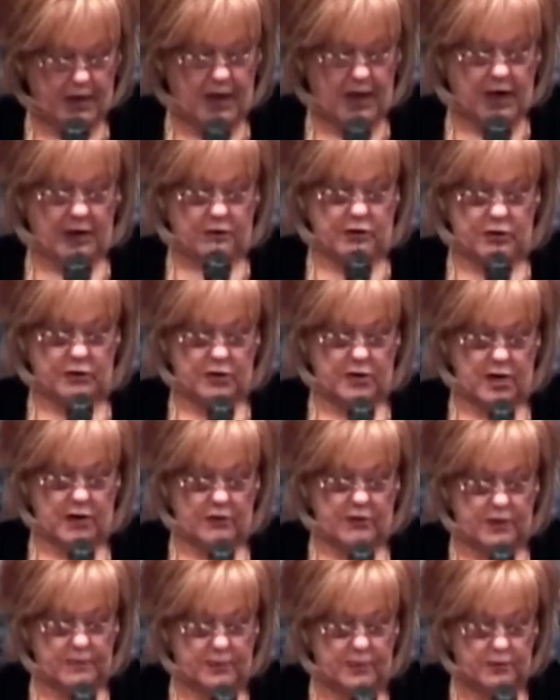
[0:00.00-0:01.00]
and we're
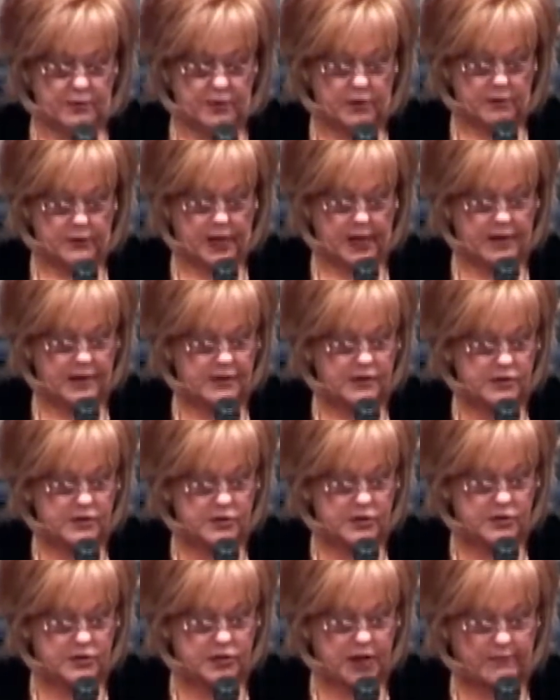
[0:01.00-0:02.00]
talking, I'm going to go down, it's
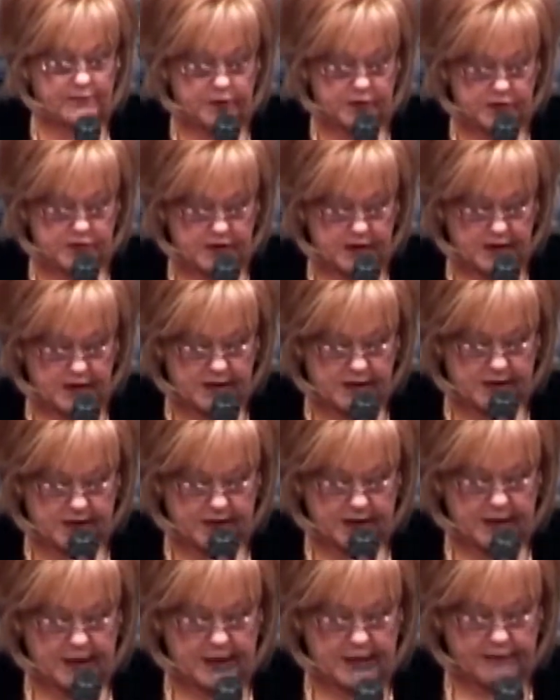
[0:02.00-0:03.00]
uh, chapter
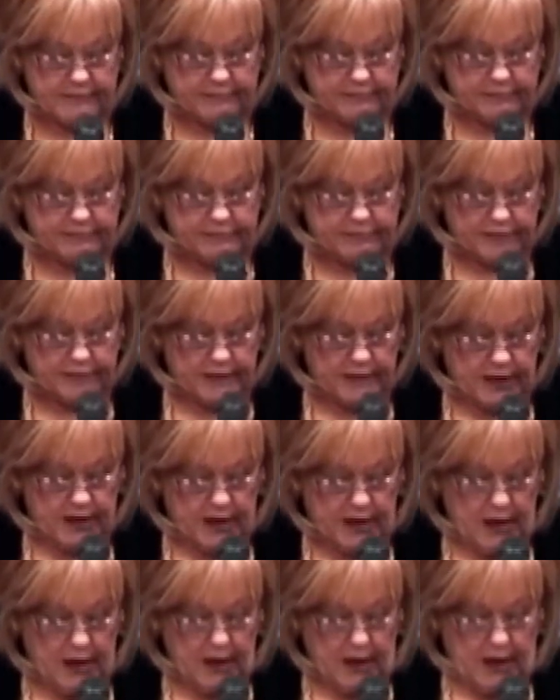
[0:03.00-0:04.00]
16,
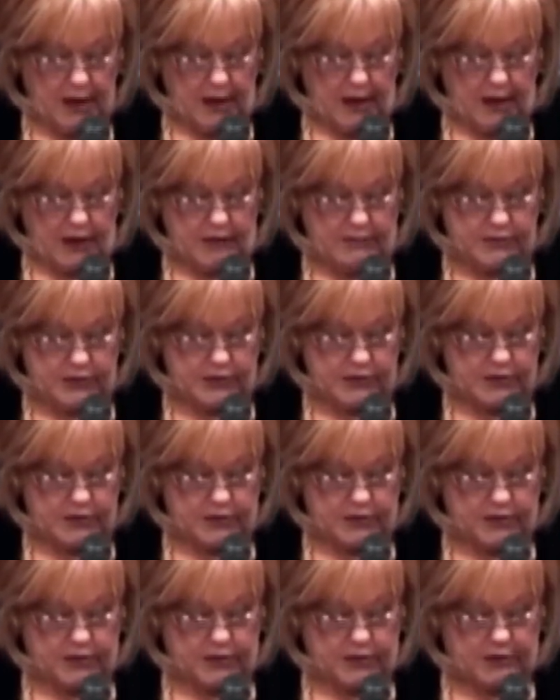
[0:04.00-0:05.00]
and I'm just
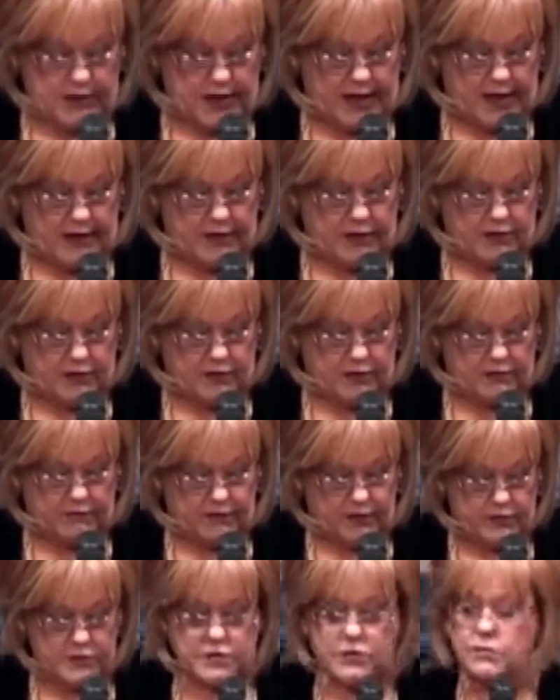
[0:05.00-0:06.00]
going to go down here to
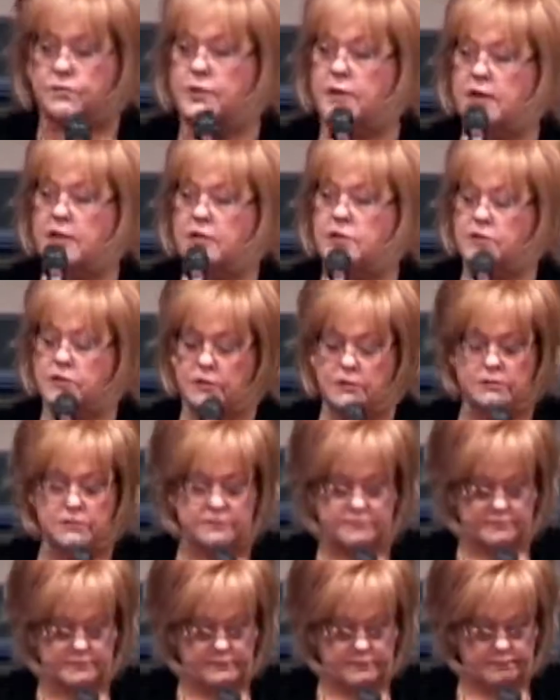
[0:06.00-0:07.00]
verse 22.
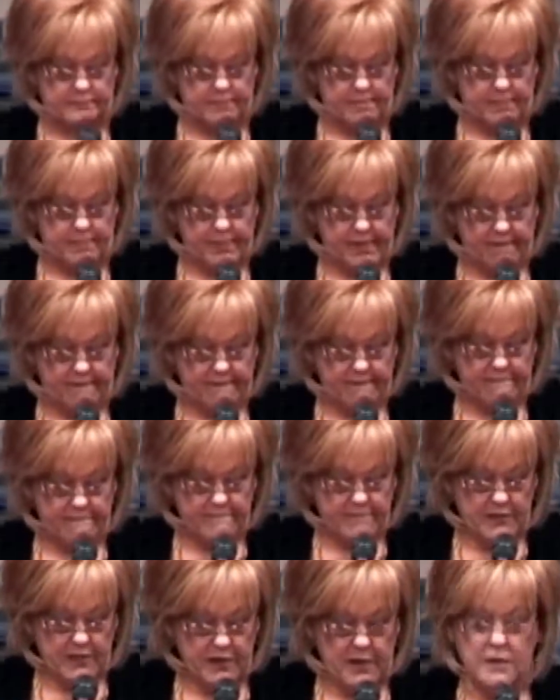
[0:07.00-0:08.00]

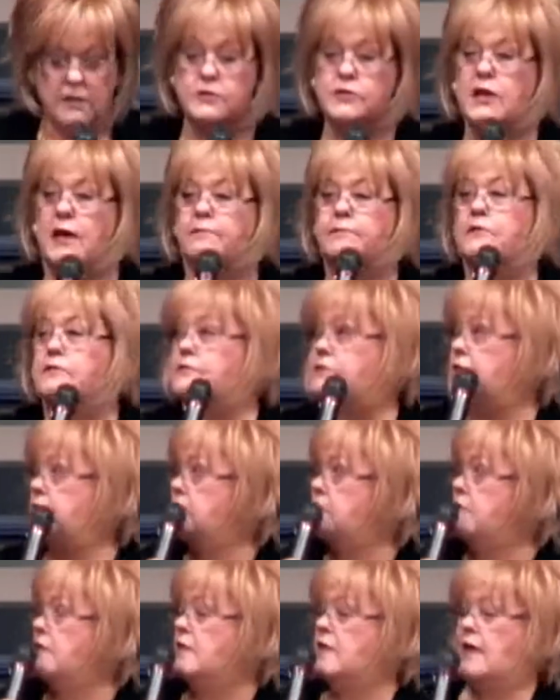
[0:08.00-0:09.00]
Chapter
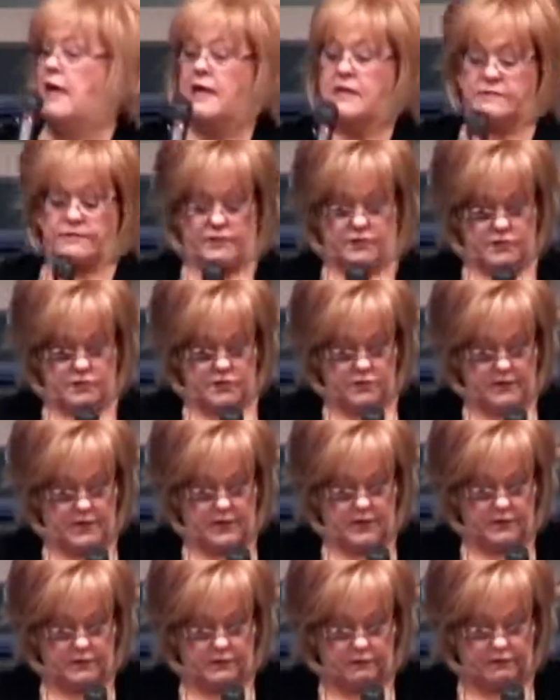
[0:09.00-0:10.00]
16, guys, verse
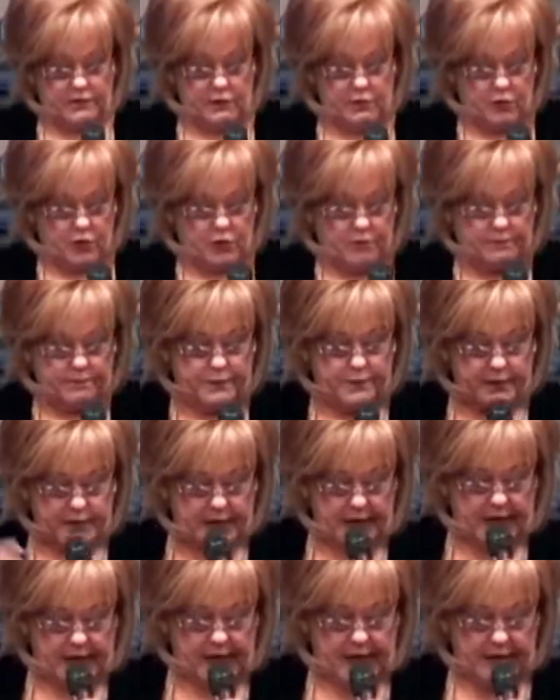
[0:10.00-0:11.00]
22, if you want to put
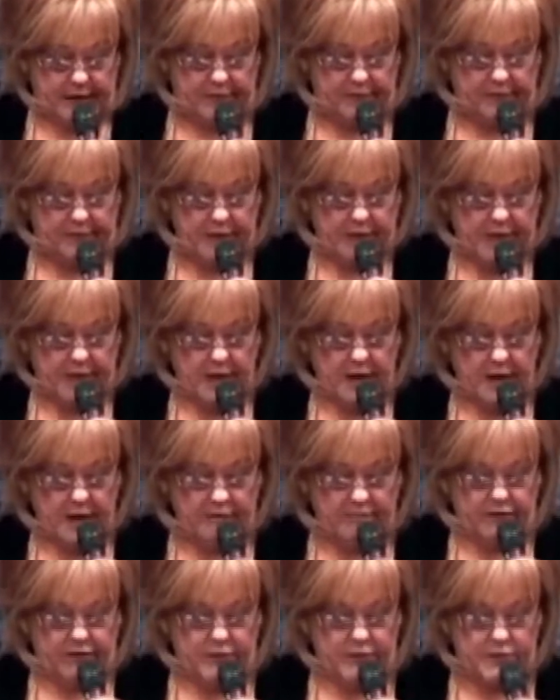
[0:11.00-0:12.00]
that up.
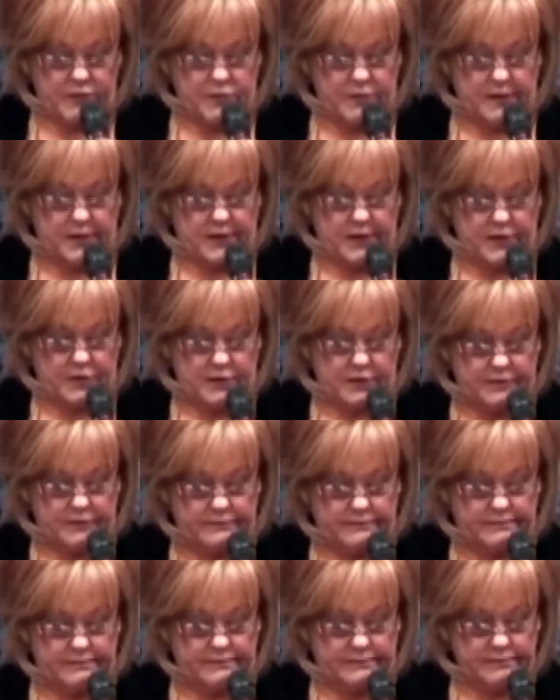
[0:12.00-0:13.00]
Verse 22
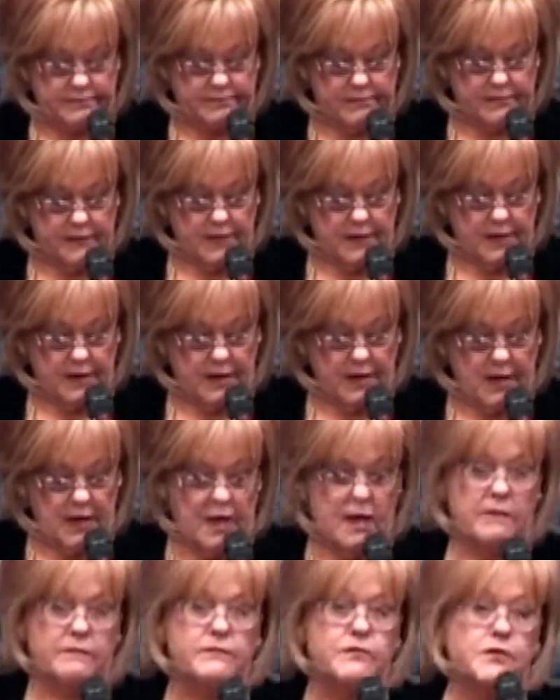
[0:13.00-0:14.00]

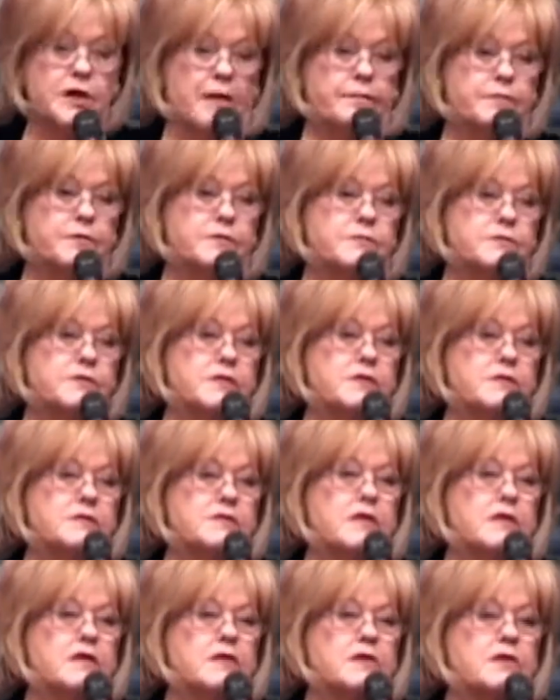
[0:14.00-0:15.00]
of chapter
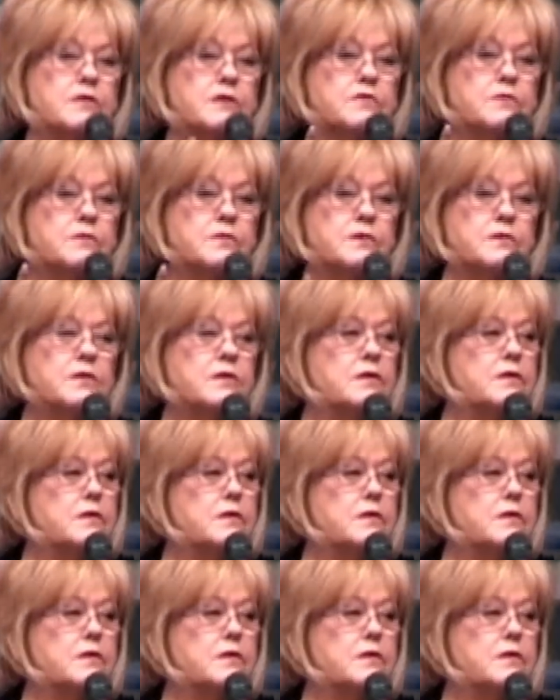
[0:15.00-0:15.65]
16 of Luke.